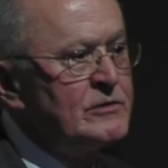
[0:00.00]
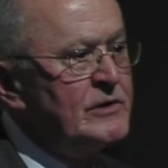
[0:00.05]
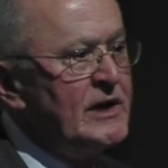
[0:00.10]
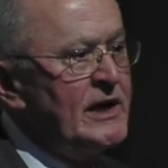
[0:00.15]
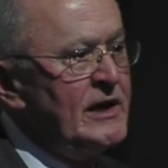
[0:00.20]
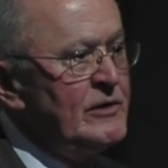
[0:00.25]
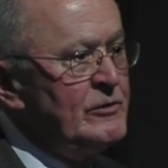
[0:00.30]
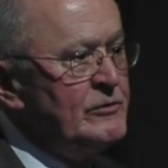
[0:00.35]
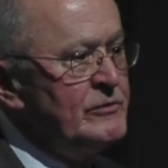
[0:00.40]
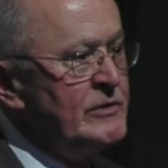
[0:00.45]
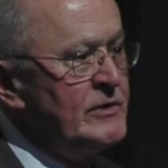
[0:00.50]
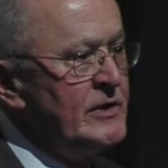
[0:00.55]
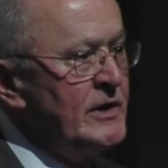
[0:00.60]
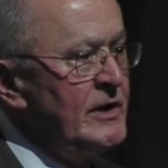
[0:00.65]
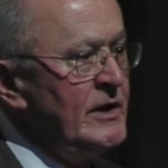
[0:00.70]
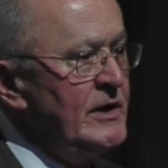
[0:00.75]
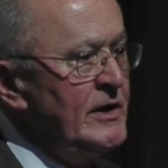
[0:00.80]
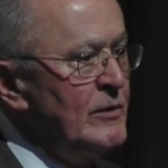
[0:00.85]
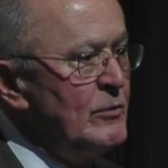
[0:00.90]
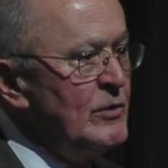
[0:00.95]
ground
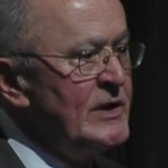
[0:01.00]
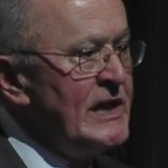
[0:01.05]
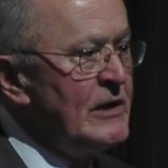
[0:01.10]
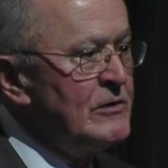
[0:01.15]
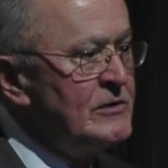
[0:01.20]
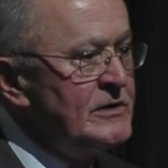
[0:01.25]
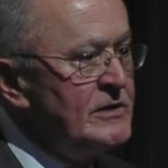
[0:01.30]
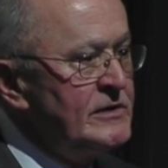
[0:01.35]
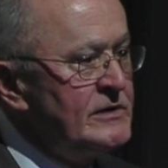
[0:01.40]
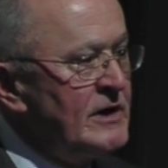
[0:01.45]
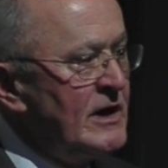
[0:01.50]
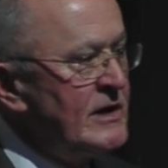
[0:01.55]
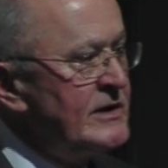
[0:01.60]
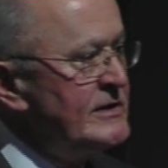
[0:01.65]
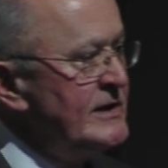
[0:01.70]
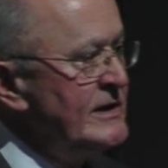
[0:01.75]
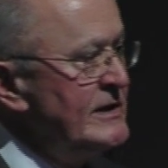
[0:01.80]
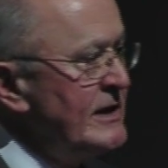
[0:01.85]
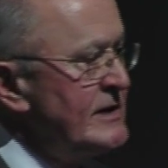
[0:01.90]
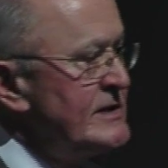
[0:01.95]
without
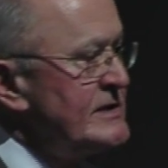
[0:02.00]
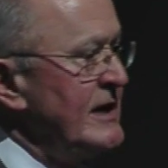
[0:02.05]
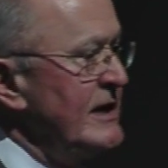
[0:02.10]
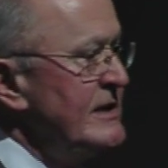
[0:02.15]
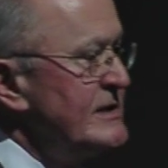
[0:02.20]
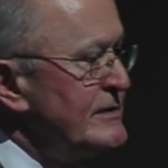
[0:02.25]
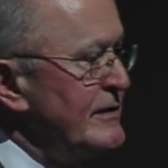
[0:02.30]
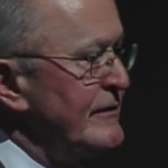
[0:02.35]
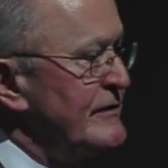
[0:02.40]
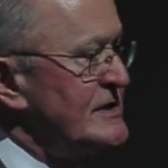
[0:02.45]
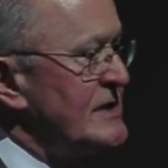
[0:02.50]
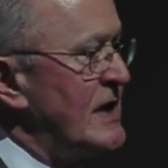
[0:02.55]
conducting extensive